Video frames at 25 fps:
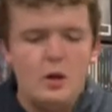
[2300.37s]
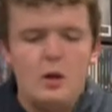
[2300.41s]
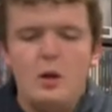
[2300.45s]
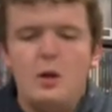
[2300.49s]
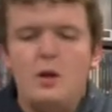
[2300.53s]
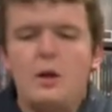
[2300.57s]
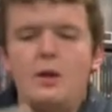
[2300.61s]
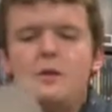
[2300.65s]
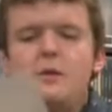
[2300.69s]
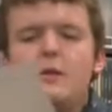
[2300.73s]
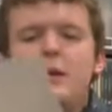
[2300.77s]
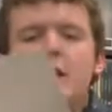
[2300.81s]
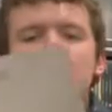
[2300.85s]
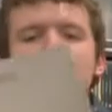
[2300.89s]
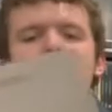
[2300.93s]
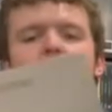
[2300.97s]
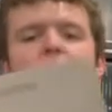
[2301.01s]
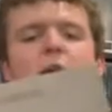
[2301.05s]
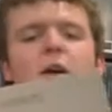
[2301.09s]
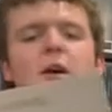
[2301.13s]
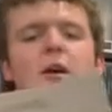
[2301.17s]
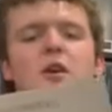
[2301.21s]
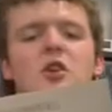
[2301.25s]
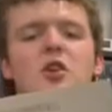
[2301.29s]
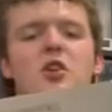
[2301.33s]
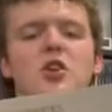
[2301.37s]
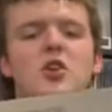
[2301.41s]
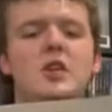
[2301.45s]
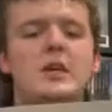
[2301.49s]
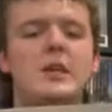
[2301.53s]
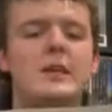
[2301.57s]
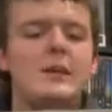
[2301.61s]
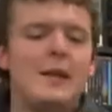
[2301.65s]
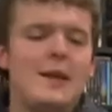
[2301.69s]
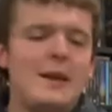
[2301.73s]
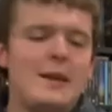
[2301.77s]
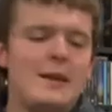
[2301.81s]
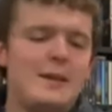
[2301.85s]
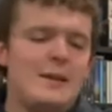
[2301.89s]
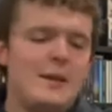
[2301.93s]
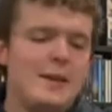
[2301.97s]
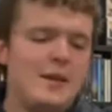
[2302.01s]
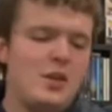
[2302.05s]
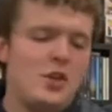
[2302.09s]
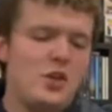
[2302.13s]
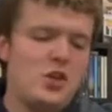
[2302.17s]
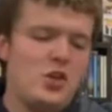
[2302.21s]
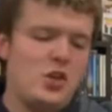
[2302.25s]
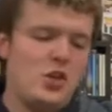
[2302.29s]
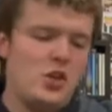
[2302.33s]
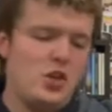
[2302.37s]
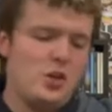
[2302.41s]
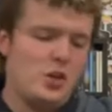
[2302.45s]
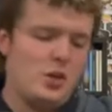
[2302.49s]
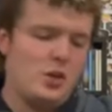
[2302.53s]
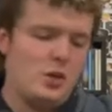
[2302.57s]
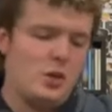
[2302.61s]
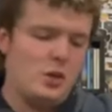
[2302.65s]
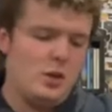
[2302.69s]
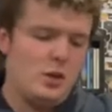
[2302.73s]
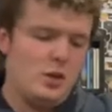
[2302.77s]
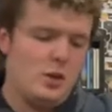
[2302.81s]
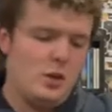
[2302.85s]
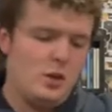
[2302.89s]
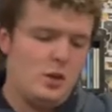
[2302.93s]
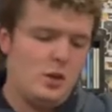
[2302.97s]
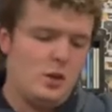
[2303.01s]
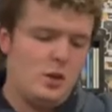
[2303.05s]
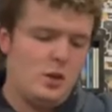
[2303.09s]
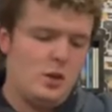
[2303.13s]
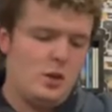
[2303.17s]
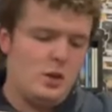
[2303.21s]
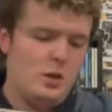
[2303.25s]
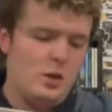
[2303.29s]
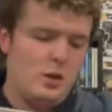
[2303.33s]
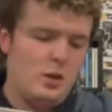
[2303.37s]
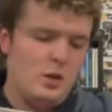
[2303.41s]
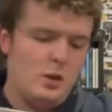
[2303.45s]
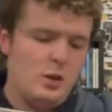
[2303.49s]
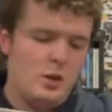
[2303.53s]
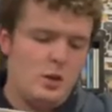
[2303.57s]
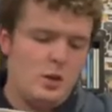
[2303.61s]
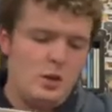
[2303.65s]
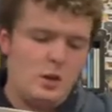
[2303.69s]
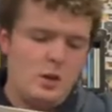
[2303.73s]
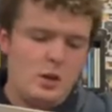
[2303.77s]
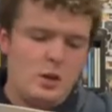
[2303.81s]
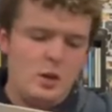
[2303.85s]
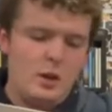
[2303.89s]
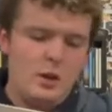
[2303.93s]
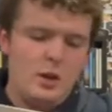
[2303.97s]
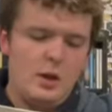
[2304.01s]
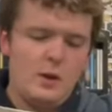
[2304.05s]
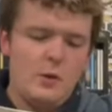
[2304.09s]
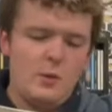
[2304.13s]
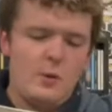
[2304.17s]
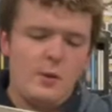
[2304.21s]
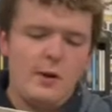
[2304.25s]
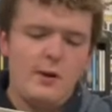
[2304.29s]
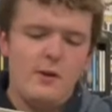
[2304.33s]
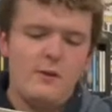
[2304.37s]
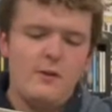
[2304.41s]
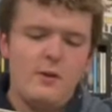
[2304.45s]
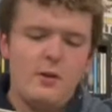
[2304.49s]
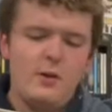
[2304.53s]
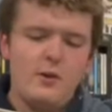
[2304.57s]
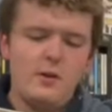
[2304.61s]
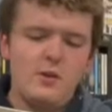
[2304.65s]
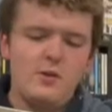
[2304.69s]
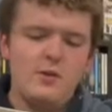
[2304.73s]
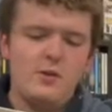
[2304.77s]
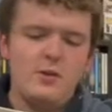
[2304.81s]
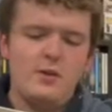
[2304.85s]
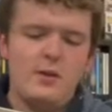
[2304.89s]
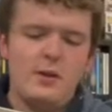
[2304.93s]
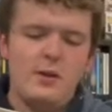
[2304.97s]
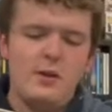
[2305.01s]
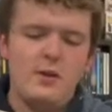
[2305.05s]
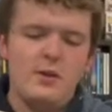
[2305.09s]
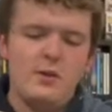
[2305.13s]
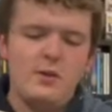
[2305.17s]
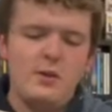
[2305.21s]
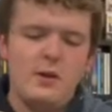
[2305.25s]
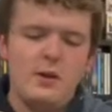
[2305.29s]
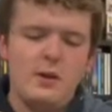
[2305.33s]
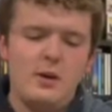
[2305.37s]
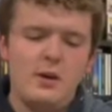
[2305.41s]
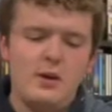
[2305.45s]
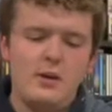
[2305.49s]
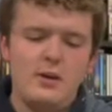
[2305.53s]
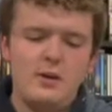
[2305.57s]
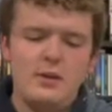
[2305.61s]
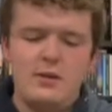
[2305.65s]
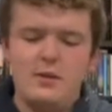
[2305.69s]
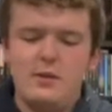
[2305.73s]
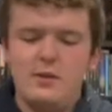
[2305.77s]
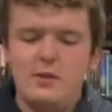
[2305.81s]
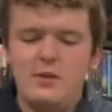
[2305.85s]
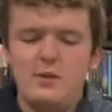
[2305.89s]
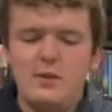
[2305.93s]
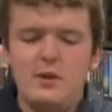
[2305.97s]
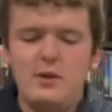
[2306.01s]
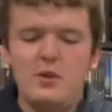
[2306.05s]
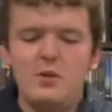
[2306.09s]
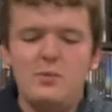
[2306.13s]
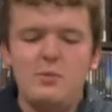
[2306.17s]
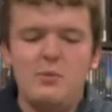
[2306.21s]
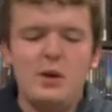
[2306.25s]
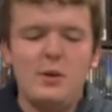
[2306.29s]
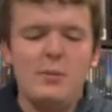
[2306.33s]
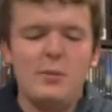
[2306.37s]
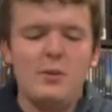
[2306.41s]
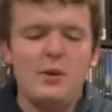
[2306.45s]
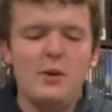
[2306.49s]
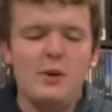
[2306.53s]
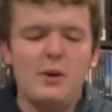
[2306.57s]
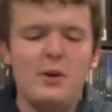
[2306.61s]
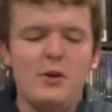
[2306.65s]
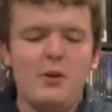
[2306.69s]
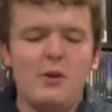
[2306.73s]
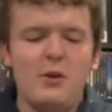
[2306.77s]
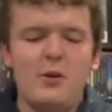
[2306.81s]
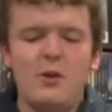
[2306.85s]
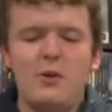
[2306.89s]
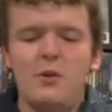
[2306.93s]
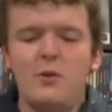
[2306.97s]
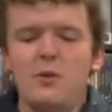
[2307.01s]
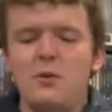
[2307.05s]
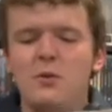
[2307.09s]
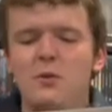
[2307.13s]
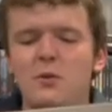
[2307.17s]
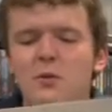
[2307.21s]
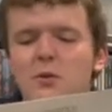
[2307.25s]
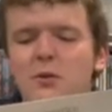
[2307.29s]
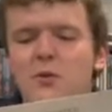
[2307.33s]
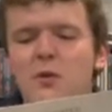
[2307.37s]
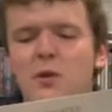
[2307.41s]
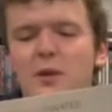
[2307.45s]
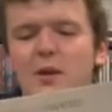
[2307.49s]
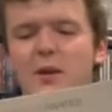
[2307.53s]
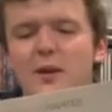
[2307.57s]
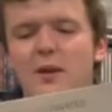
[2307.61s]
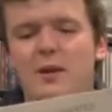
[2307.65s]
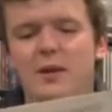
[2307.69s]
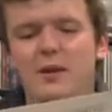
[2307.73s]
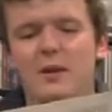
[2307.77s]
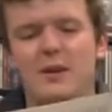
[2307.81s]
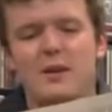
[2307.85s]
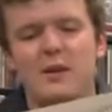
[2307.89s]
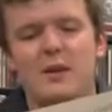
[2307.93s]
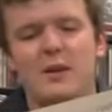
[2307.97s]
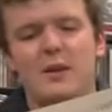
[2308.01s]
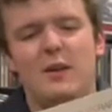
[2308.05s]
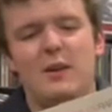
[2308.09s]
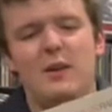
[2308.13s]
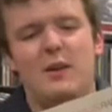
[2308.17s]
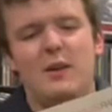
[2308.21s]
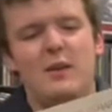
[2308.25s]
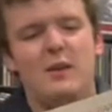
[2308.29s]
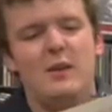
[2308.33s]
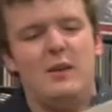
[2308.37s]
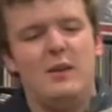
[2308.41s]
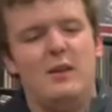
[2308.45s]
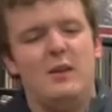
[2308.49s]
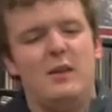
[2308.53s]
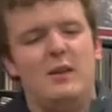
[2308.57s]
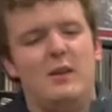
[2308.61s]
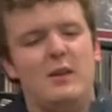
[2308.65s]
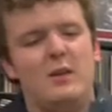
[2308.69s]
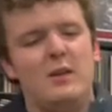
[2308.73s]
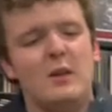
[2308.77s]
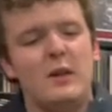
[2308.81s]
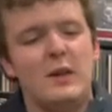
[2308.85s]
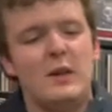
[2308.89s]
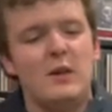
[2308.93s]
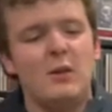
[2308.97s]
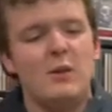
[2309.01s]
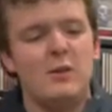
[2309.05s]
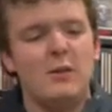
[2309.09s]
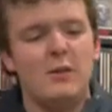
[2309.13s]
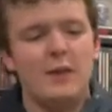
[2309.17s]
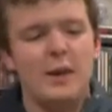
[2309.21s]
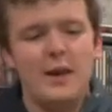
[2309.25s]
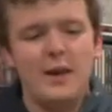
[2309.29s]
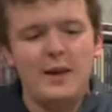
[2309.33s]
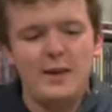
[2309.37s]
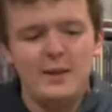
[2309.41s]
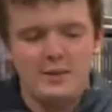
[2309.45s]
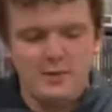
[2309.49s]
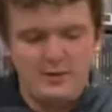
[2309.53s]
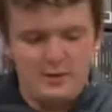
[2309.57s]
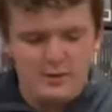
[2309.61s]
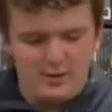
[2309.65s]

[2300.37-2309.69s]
It's got Sheila Ditch and rare versions of other songs. Sgt. Pepper Inner Groove, The Inner Light.